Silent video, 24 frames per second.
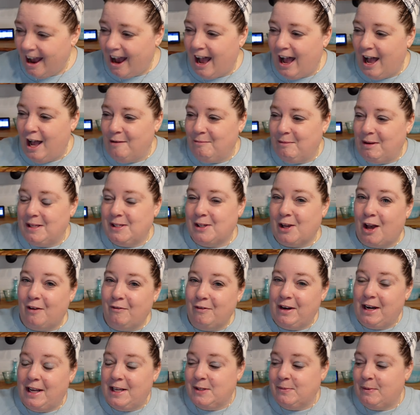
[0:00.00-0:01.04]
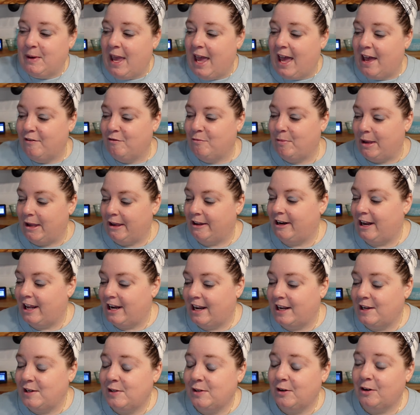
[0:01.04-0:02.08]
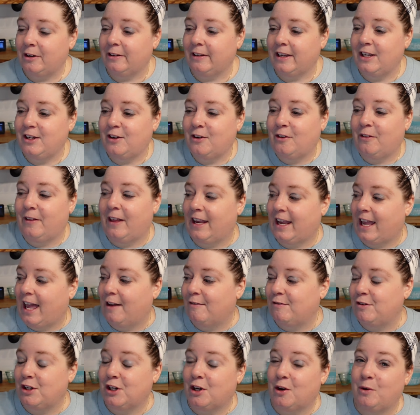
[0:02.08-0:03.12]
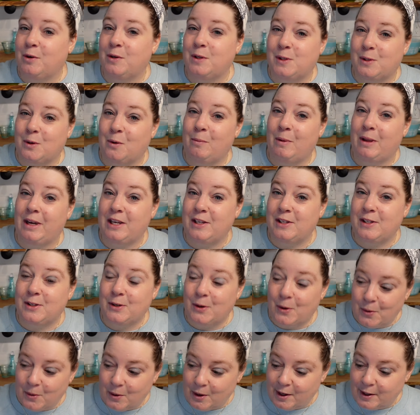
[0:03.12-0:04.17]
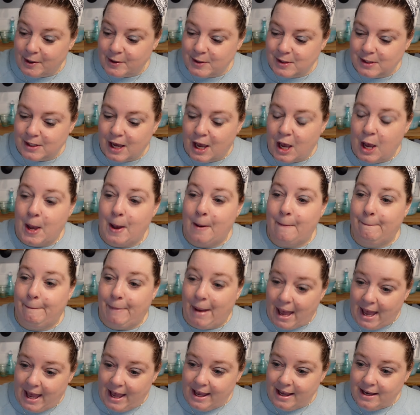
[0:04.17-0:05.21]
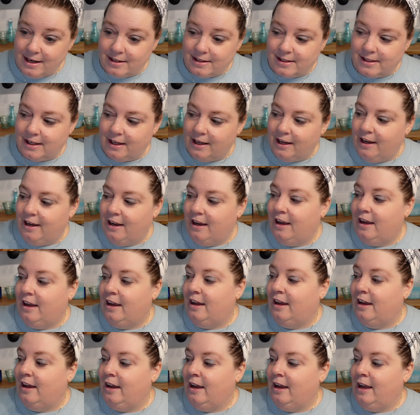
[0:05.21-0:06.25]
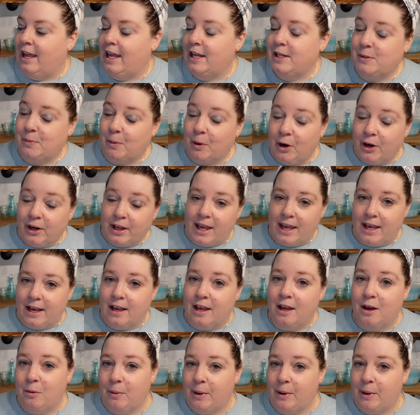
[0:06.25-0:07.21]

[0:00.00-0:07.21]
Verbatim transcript: um, as often as we have been. And I certainly don't like having to go to so many stores, but it's working.